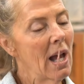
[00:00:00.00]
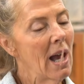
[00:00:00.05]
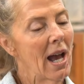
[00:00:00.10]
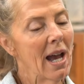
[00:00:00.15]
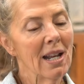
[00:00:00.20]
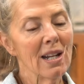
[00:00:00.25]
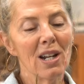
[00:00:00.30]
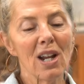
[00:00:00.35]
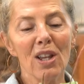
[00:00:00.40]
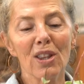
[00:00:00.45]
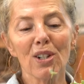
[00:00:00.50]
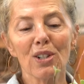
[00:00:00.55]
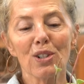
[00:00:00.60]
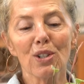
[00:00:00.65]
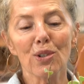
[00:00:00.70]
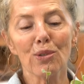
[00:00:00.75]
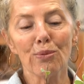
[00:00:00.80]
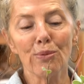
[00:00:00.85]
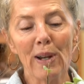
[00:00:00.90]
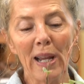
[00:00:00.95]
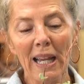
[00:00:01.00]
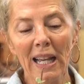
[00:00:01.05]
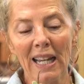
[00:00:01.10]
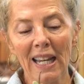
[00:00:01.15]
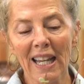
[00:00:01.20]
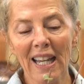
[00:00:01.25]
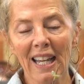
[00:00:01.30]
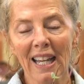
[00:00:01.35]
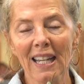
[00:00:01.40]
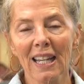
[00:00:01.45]
Another
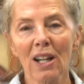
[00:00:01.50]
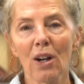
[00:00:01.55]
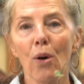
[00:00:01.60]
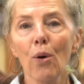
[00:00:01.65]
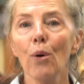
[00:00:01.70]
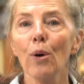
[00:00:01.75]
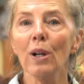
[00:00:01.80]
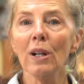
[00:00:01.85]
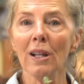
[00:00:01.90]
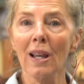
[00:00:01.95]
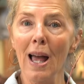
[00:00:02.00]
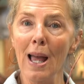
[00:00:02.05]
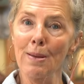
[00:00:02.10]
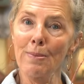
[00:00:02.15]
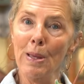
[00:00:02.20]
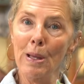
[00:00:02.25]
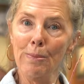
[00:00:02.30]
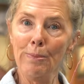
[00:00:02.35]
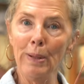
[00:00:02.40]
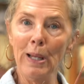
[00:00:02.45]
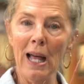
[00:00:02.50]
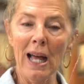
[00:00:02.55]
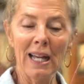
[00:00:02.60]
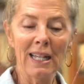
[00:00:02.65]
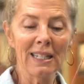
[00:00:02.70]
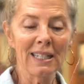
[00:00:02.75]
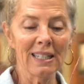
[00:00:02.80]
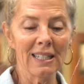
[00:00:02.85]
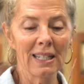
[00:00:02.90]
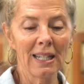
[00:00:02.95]
trailing or climbing
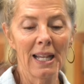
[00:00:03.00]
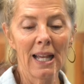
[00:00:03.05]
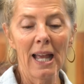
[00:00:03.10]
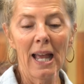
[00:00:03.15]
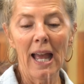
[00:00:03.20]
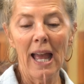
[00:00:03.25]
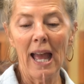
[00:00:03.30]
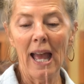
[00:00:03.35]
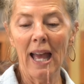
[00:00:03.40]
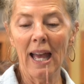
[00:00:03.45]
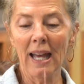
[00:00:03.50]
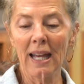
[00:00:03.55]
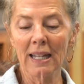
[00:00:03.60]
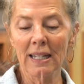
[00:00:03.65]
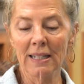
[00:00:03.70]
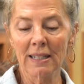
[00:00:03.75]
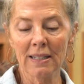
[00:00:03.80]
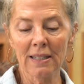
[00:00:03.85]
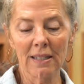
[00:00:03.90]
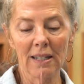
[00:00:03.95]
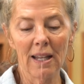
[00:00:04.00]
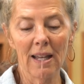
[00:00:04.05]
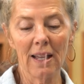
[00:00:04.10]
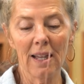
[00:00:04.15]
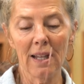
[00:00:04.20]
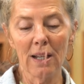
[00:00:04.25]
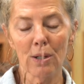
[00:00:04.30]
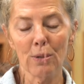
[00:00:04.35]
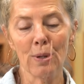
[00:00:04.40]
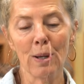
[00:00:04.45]
plant, and
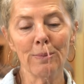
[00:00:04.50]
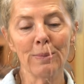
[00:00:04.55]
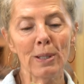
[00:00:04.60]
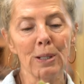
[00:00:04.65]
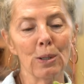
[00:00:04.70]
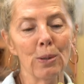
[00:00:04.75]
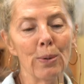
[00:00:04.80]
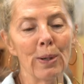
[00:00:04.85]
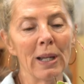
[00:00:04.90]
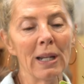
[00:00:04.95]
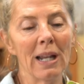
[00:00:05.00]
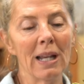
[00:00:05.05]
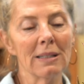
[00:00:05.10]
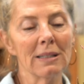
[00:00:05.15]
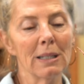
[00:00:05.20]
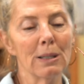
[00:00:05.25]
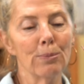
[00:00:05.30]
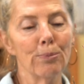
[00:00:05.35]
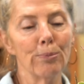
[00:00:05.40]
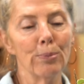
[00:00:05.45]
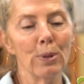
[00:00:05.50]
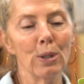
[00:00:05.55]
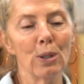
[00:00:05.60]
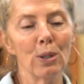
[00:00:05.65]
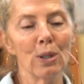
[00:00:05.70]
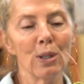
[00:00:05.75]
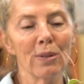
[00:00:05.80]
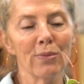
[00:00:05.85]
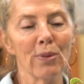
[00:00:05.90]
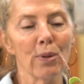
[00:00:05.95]
Crimson Queen has these
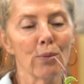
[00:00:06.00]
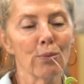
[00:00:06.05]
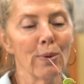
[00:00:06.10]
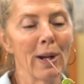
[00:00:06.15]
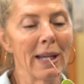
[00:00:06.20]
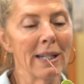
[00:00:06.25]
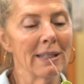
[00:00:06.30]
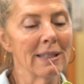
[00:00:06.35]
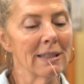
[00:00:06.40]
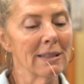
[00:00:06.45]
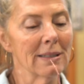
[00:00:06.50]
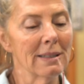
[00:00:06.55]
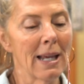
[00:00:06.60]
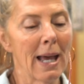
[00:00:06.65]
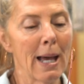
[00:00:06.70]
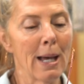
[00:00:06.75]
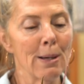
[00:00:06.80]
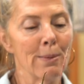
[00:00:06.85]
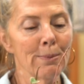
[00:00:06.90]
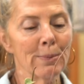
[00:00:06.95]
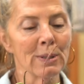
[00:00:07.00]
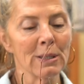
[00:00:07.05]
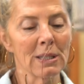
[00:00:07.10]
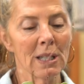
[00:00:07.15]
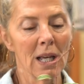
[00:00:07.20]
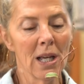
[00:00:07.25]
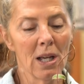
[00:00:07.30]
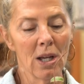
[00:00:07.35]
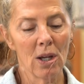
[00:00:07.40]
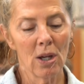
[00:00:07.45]
beautiful red stems,
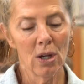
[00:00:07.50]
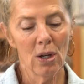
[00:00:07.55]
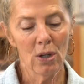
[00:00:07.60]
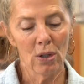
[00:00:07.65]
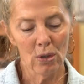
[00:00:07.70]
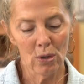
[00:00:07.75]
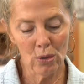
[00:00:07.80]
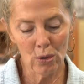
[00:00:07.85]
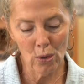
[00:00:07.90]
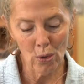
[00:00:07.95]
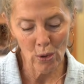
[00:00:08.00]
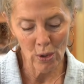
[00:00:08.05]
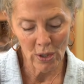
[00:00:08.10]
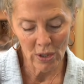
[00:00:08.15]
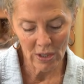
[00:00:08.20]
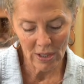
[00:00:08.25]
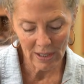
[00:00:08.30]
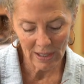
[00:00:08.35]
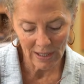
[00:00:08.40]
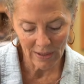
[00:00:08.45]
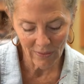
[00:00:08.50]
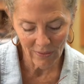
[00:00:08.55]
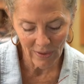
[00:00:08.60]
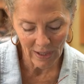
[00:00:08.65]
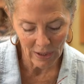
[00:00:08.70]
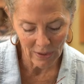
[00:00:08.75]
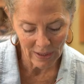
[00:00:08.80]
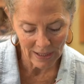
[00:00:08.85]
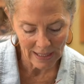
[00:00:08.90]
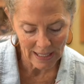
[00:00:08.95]
gorgeously
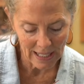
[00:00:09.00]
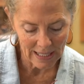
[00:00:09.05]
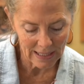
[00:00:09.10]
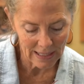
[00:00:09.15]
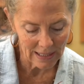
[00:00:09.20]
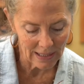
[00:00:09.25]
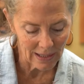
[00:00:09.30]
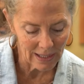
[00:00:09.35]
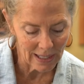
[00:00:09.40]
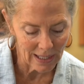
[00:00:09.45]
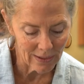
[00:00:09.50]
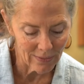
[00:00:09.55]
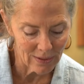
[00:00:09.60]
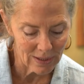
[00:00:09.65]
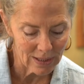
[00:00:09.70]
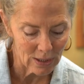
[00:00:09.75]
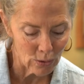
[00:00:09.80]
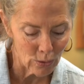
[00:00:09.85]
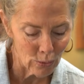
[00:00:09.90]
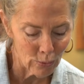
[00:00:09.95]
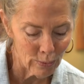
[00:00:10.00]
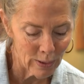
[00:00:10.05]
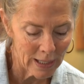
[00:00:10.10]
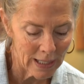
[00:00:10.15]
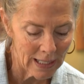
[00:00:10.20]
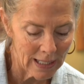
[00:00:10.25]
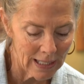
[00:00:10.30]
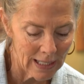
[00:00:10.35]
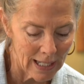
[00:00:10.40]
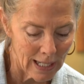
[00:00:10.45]
variegated leaves,
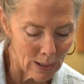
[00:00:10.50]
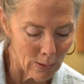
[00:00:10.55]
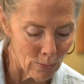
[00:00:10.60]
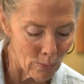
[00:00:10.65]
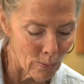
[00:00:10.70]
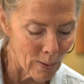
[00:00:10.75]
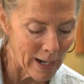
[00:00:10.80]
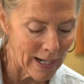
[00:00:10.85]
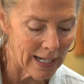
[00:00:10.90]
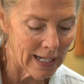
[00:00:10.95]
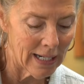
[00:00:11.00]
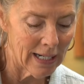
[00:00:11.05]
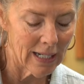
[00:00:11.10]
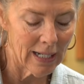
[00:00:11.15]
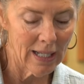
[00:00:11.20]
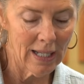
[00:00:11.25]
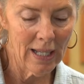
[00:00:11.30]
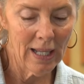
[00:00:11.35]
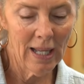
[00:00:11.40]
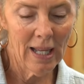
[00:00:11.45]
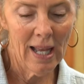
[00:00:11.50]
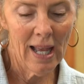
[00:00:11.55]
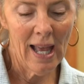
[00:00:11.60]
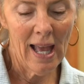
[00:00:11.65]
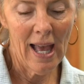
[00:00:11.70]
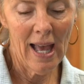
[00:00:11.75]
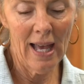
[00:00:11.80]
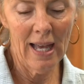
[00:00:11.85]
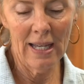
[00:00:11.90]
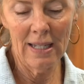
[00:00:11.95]
green and white,
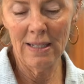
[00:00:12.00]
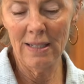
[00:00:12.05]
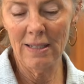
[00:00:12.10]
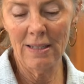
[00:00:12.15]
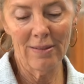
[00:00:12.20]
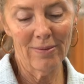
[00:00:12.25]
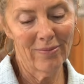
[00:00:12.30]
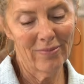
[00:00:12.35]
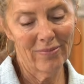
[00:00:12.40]
and